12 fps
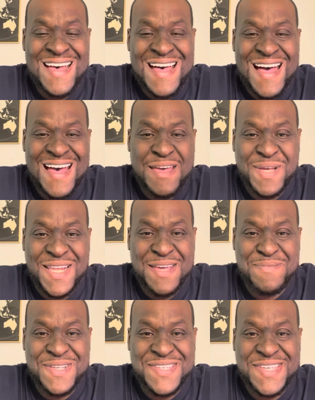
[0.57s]
Hi, my
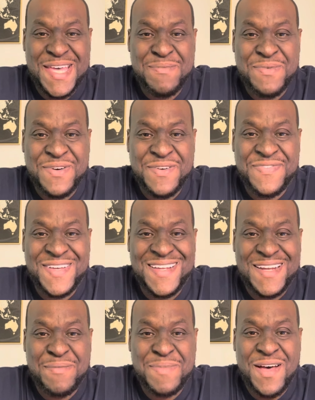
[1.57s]
name is Sam Griffin,
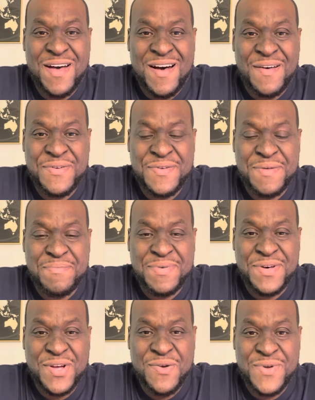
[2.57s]
and I'm the author of the
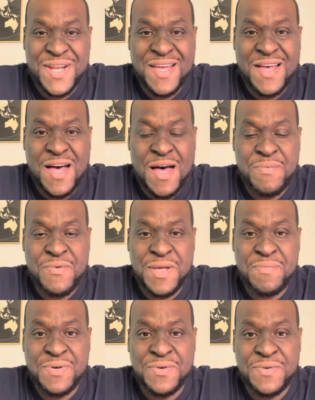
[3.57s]
book Rent a Cop
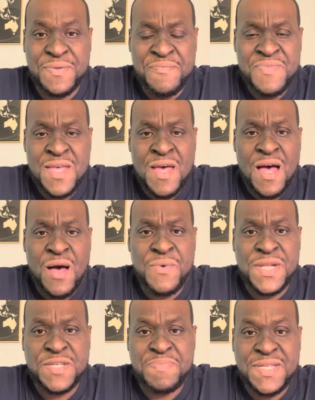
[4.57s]
Reboot. I
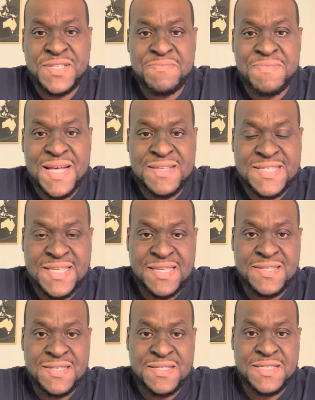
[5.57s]
want to speak to my
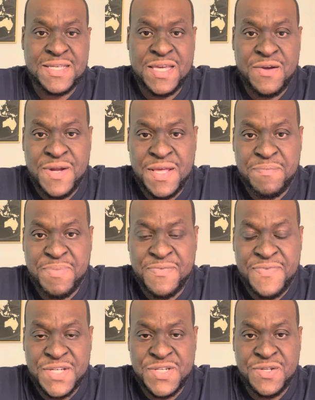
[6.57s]
seasoned security
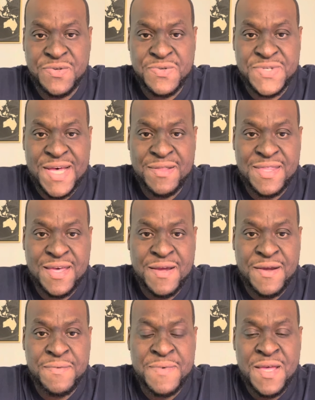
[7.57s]
professionals out
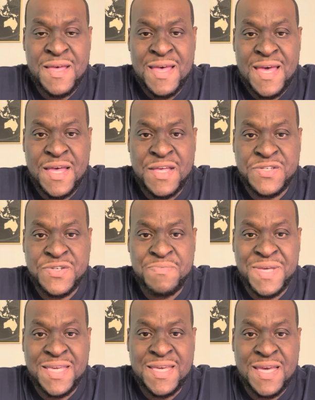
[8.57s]
there as you
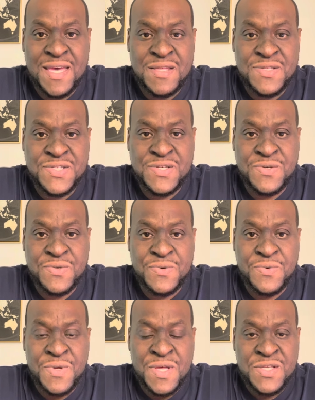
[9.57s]
begin
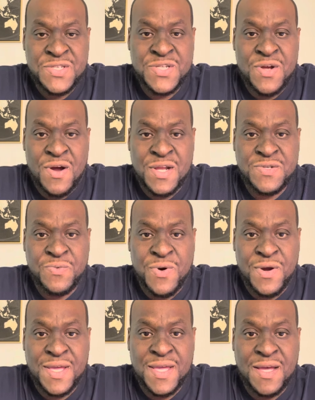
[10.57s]
to start to
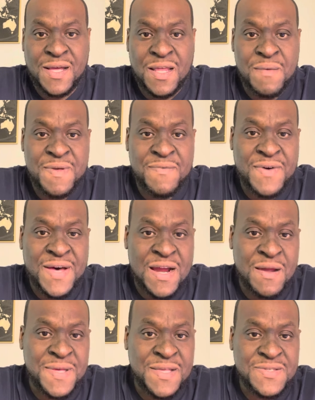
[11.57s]
work in club
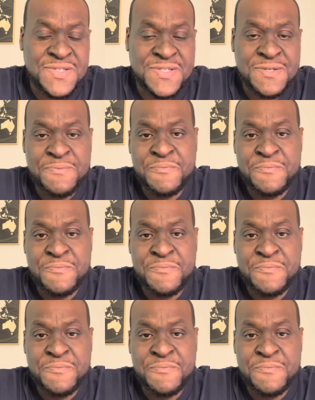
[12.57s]
environments.